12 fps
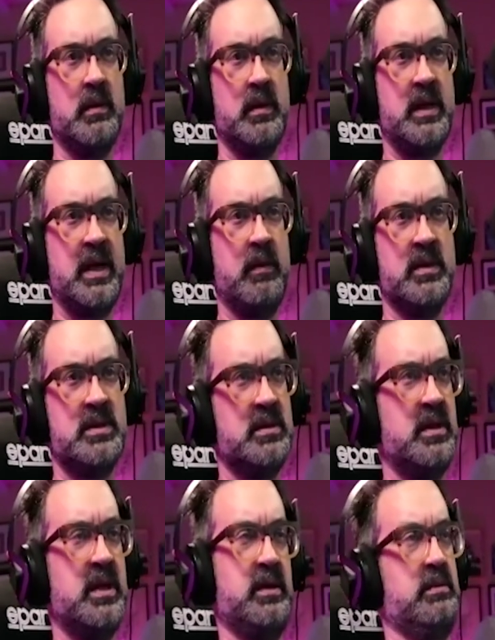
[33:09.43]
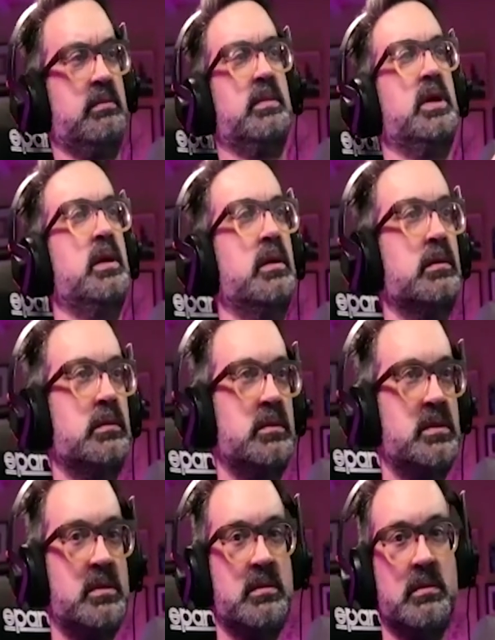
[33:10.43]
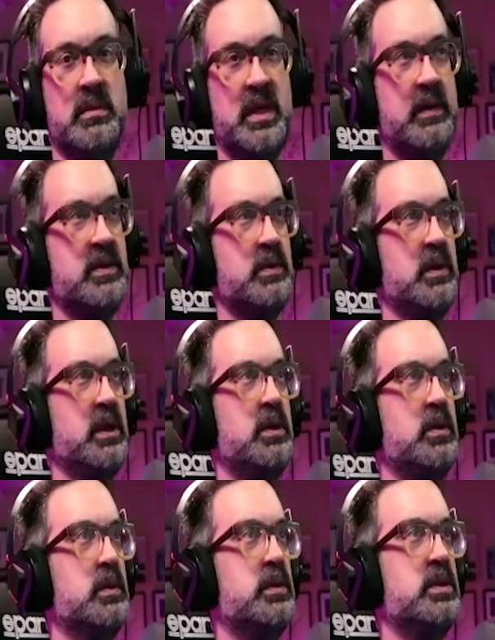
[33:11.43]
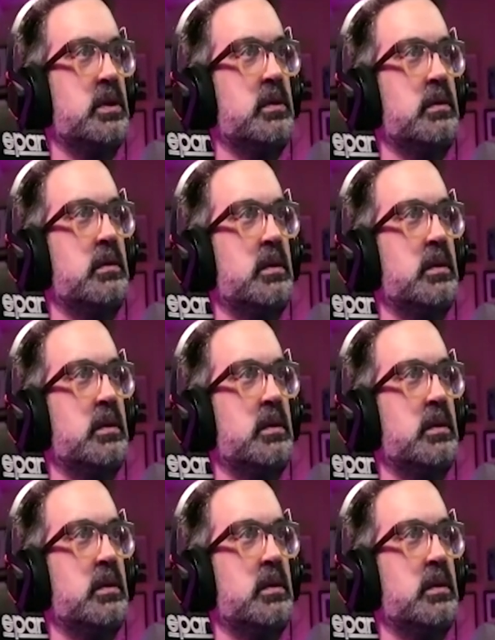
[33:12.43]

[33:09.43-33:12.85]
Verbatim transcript: that was that, you know, that was really cool too.